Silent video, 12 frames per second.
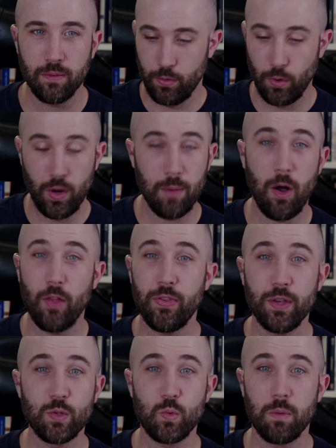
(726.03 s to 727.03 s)
Through him all
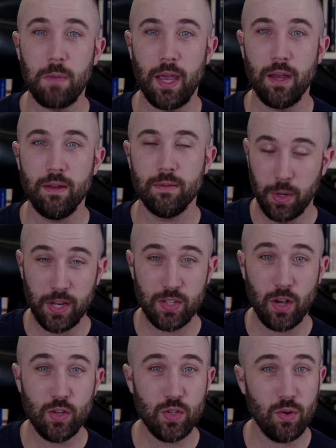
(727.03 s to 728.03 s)
things were made, but he's
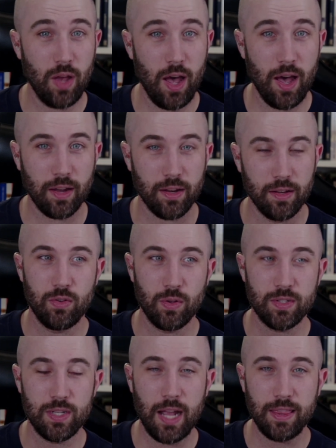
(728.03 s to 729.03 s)
also God. So
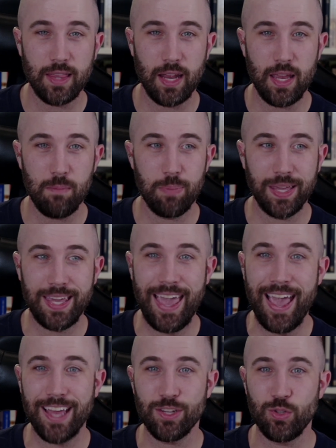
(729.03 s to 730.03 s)
it's not that he
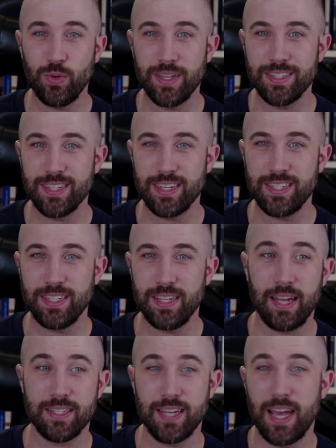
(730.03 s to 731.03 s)
began to exist
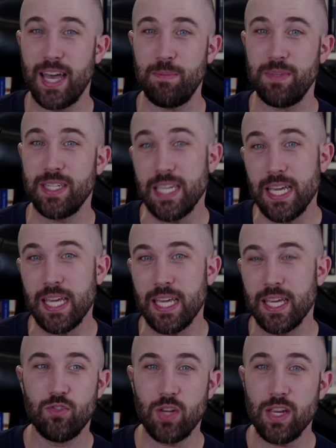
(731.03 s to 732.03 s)
at time
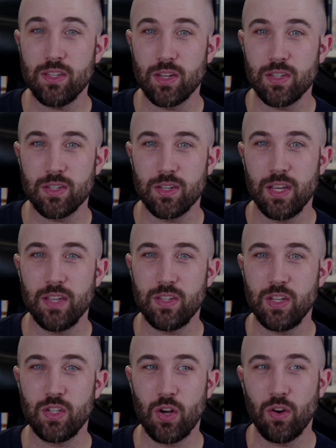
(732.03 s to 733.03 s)
T. Jesus is
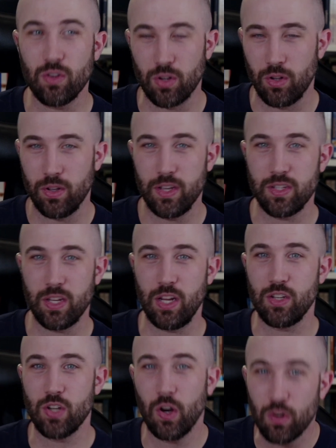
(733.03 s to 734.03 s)
eternal, is an
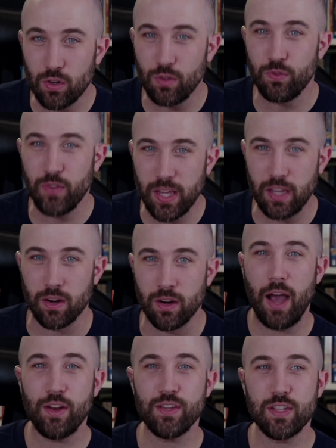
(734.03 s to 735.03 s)
eternal figure.
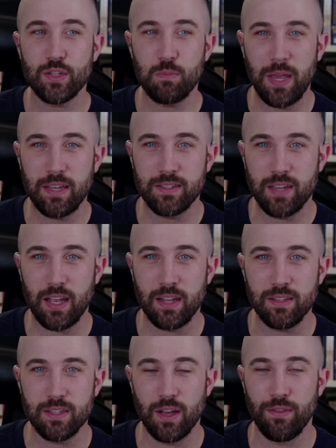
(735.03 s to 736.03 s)
How does this make
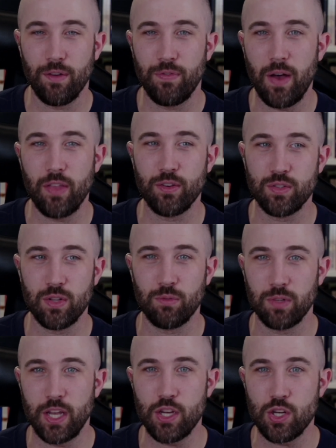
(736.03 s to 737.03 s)
sense of a father-son
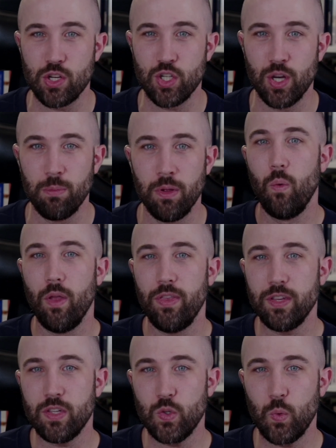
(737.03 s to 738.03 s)
relationship? Well,
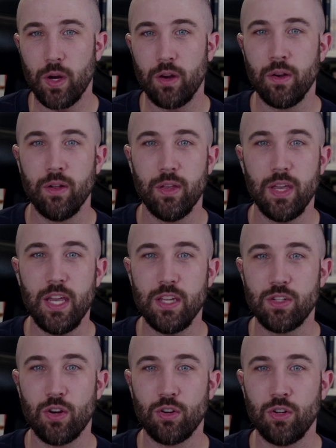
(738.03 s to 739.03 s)
this is where
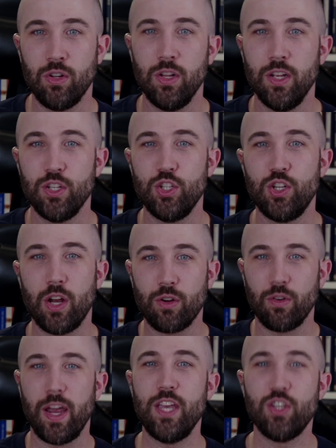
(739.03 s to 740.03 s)
eternal
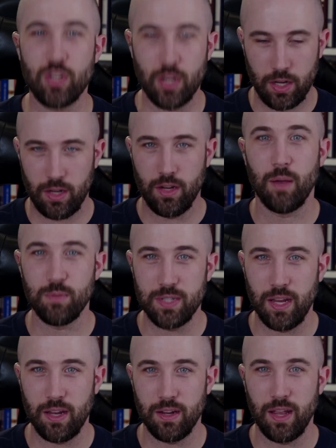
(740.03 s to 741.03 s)
generation comes
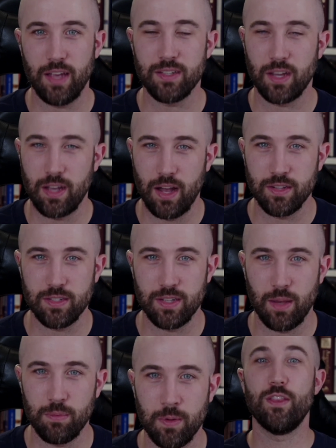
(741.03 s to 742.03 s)
in as a
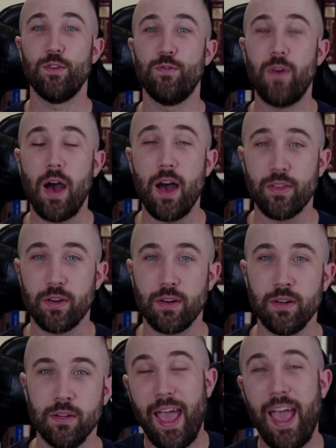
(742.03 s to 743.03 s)
concept. The
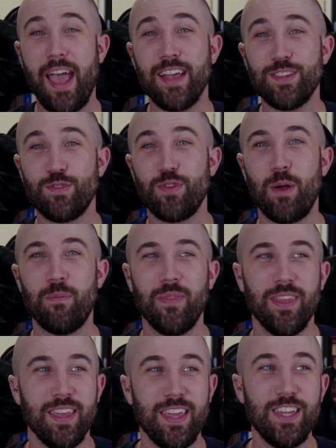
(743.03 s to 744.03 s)
Father has from
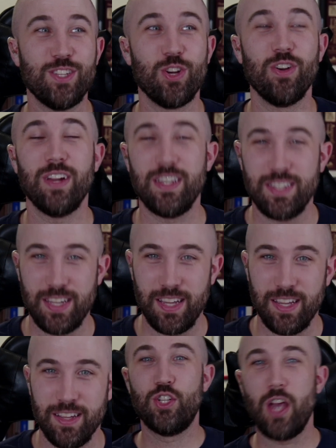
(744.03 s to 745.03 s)

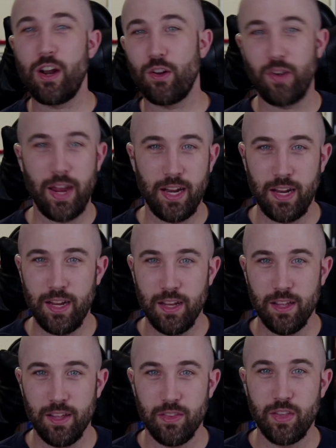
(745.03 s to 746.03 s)
eternity generated
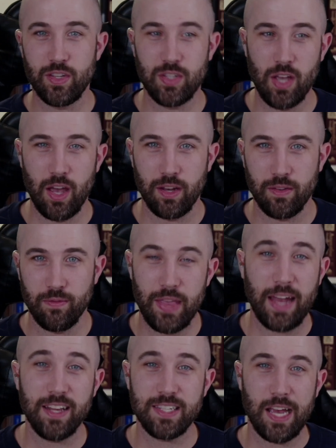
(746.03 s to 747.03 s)
the Son.
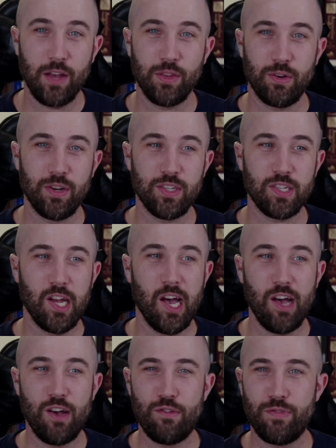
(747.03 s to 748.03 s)
That is how there is
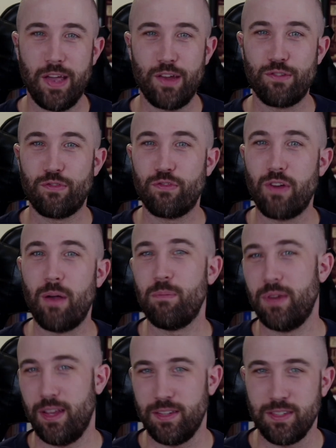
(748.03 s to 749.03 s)
of and
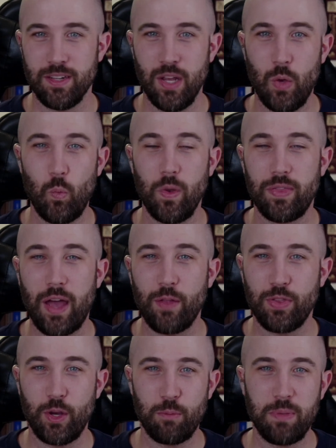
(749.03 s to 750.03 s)
fromness
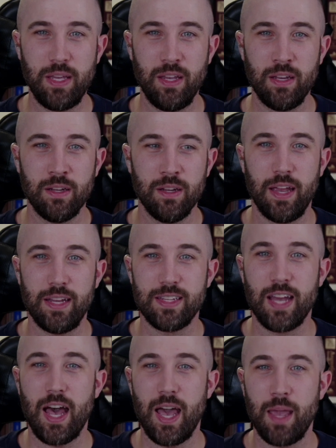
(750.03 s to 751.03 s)
without there being a
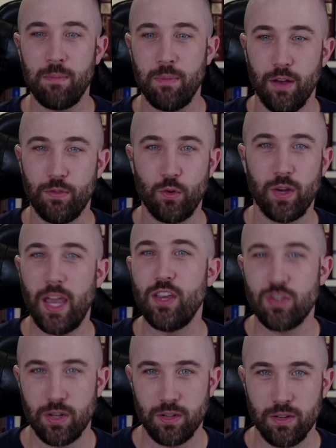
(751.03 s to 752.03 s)
time of
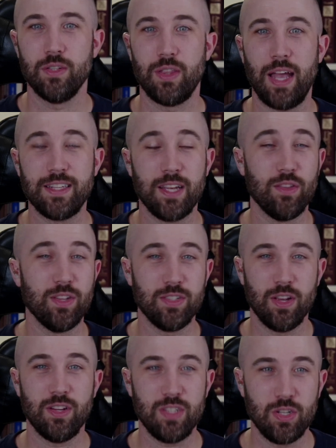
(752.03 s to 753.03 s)
creation. So that's how the
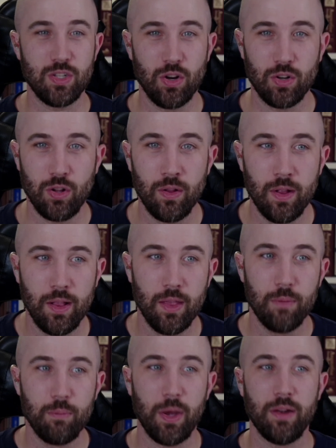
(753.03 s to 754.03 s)
Son is eternal,
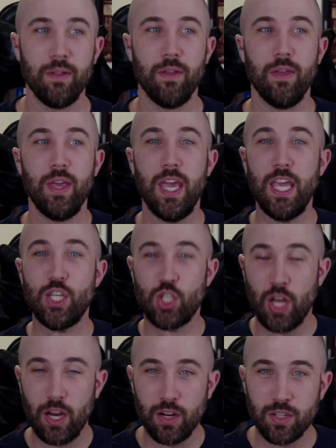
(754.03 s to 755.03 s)
but he
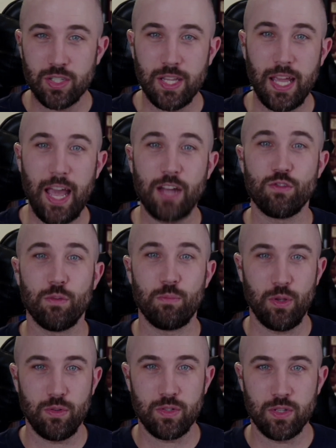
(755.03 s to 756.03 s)
shares the
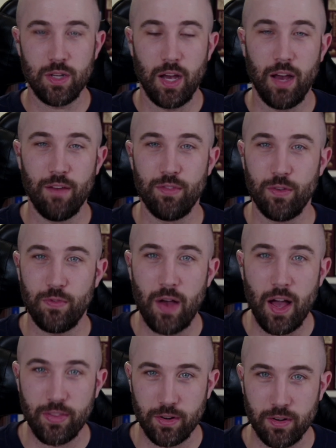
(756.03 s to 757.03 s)
attributes of the
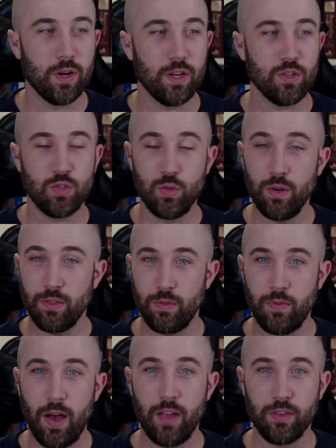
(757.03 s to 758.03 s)
Father. What is true of the
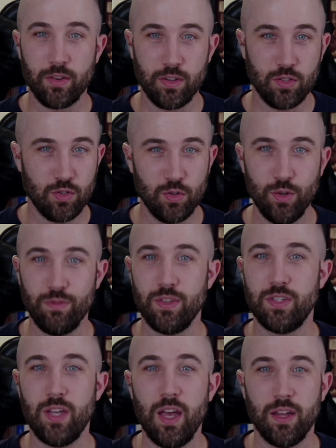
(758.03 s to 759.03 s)
Father is true of the
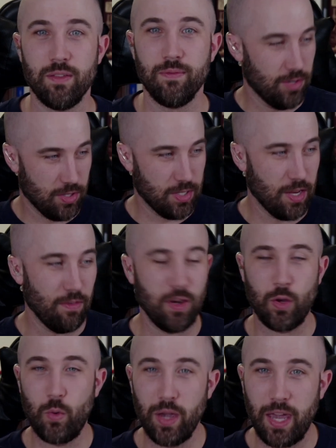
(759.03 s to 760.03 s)
Son. Just giving
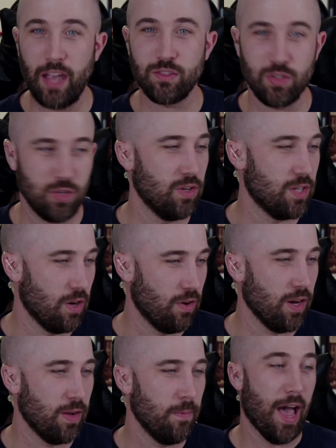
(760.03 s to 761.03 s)
a quick answer to you,
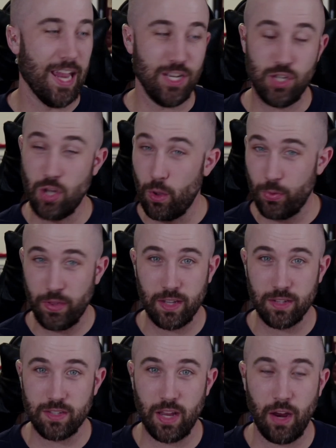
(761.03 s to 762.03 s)
Derek, I don't think
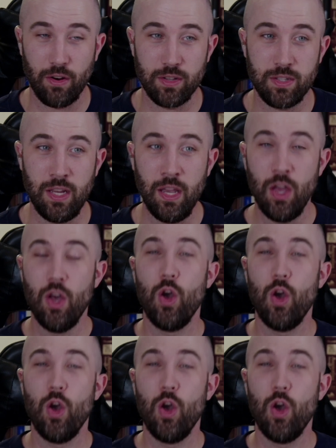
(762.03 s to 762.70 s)
it's a heresy.